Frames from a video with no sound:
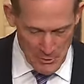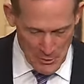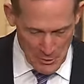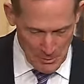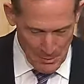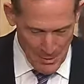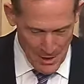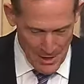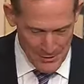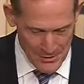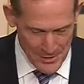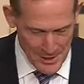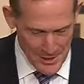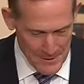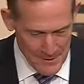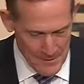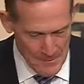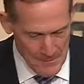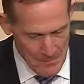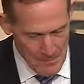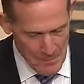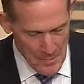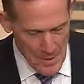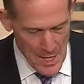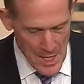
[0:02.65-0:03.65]
President,
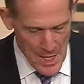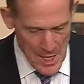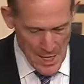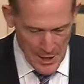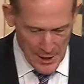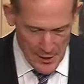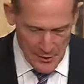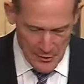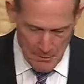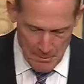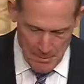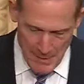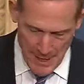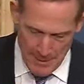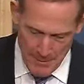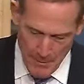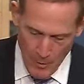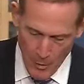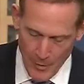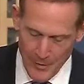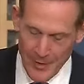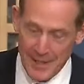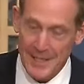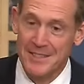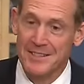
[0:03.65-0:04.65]
it has been more
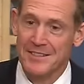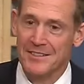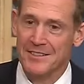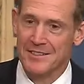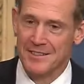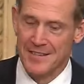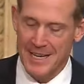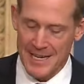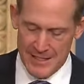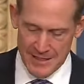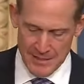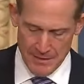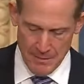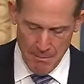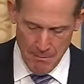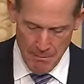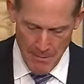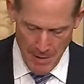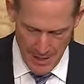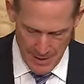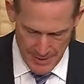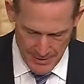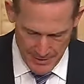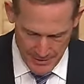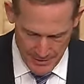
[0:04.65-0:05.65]
than six
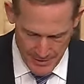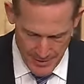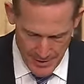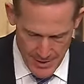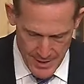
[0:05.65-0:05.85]
months